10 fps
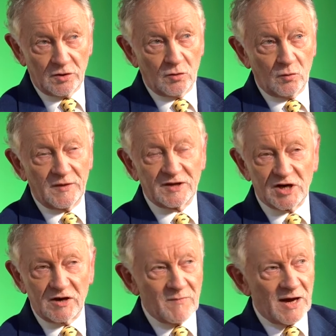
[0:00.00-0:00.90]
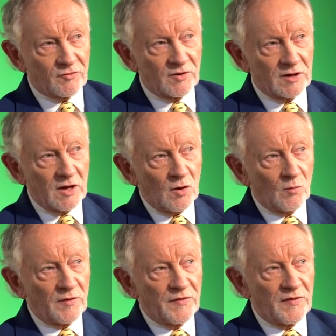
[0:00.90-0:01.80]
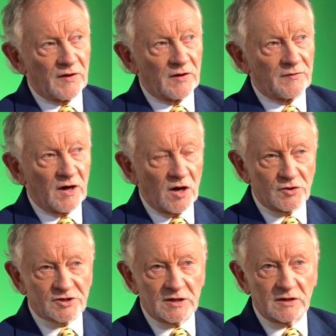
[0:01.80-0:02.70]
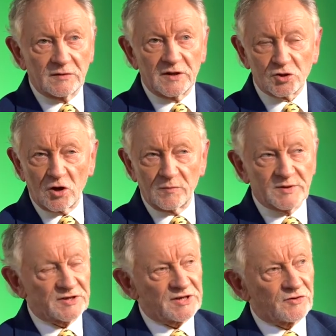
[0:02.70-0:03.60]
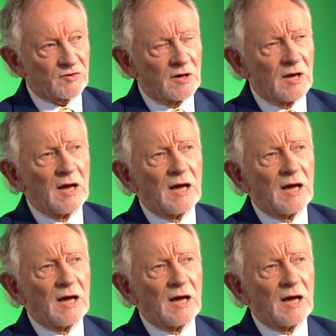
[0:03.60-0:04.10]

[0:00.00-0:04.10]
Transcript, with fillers: You know, with the gerrymandering, with uh, the housing, the jobs, etc.